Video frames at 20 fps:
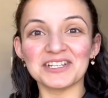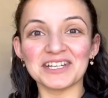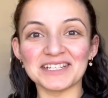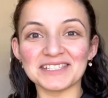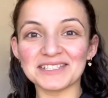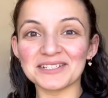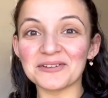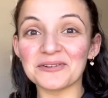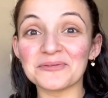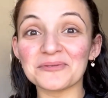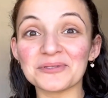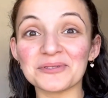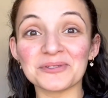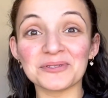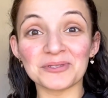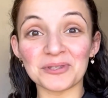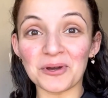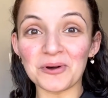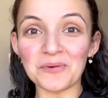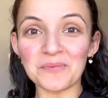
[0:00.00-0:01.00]
has grown
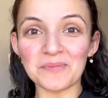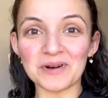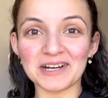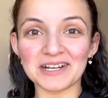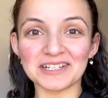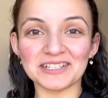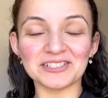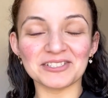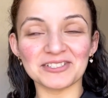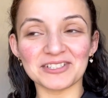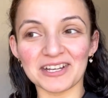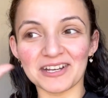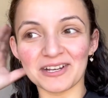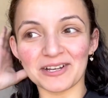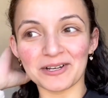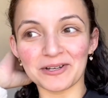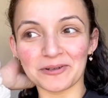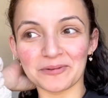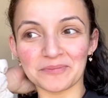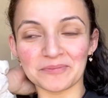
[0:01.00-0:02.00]
so much.
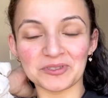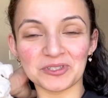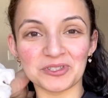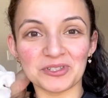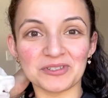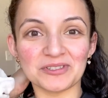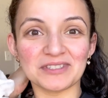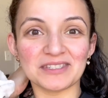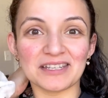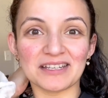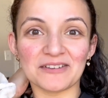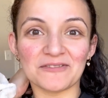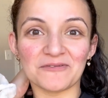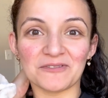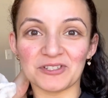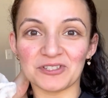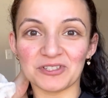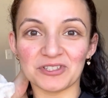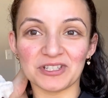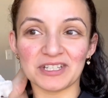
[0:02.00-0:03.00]
Um, she's
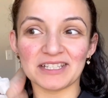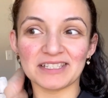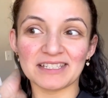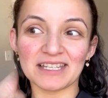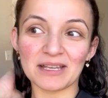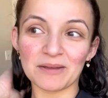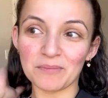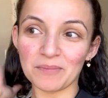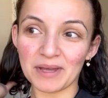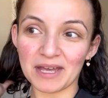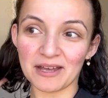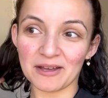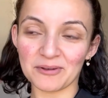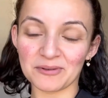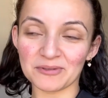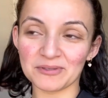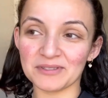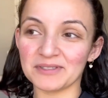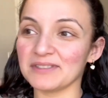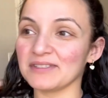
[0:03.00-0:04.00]
officially 10
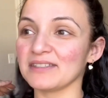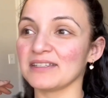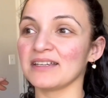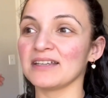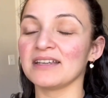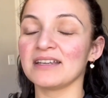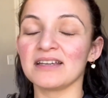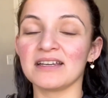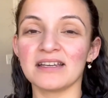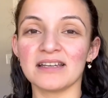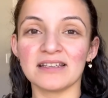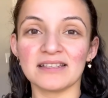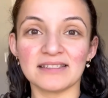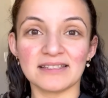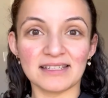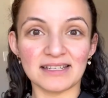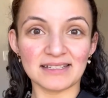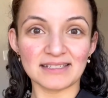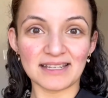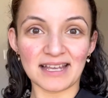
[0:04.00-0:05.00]
pounds,
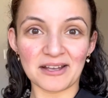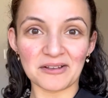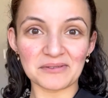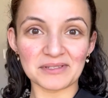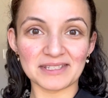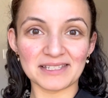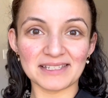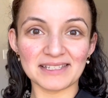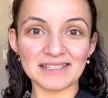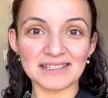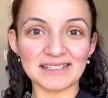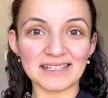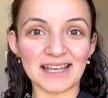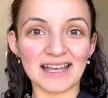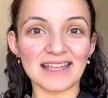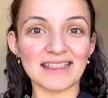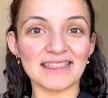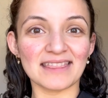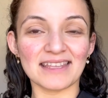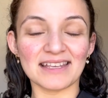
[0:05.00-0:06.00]
6 ounces,
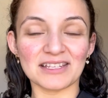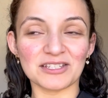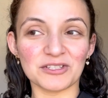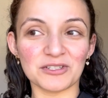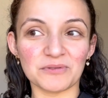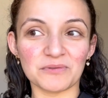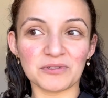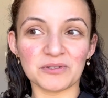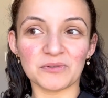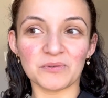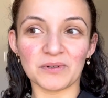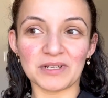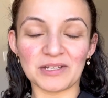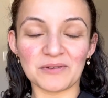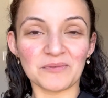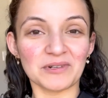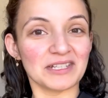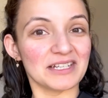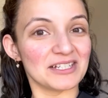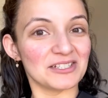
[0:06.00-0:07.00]
and then she was
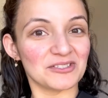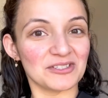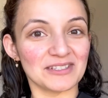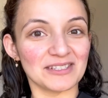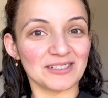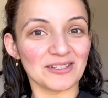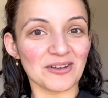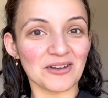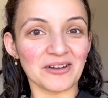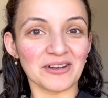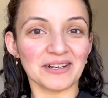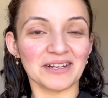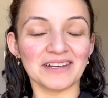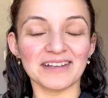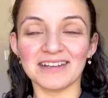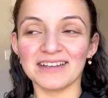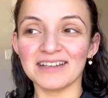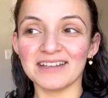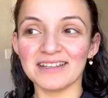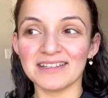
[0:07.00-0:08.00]
21 inches long.
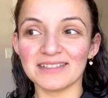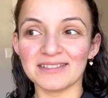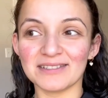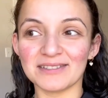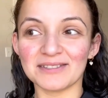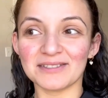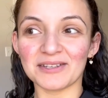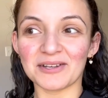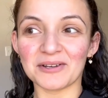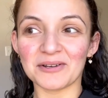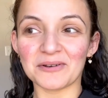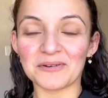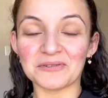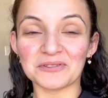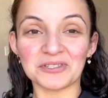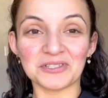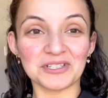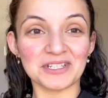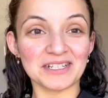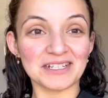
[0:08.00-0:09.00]
So
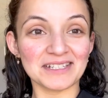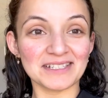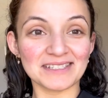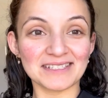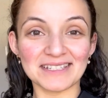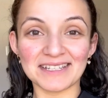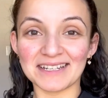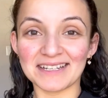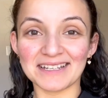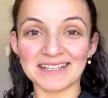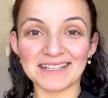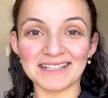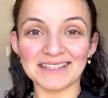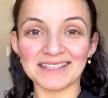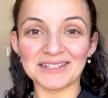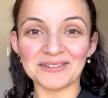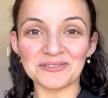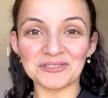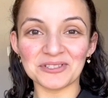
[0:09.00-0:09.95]
she is getting a little